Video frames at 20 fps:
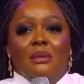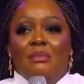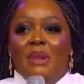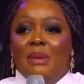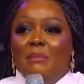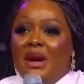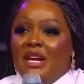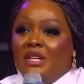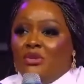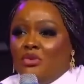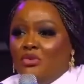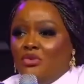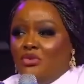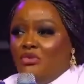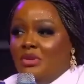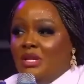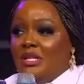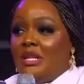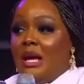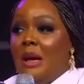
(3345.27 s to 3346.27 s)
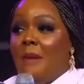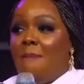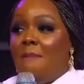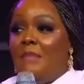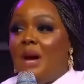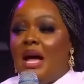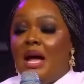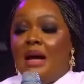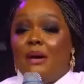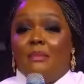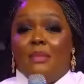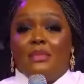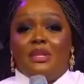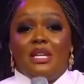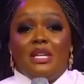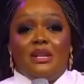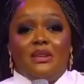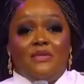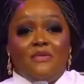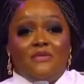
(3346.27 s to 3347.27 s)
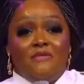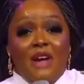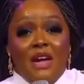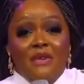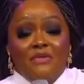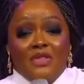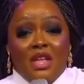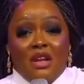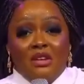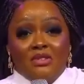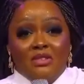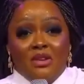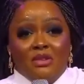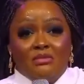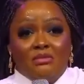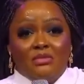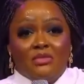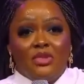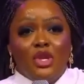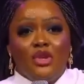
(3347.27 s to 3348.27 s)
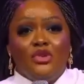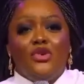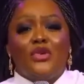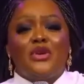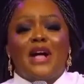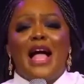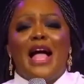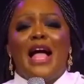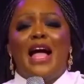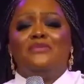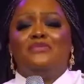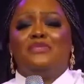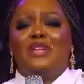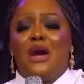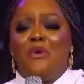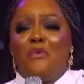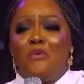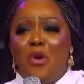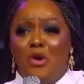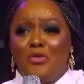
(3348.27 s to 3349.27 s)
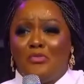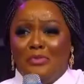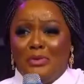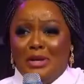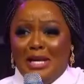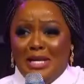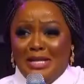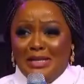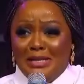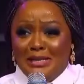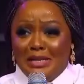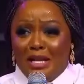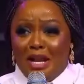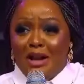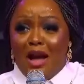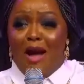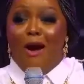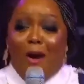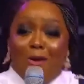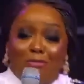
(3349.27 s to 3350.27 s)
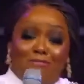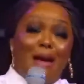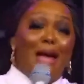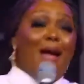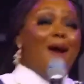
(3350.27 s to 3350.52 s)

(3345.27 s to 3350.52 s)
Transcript: My mind couldn't rest. Ma, the 5,000. You can have that one, please. I'm like, oh,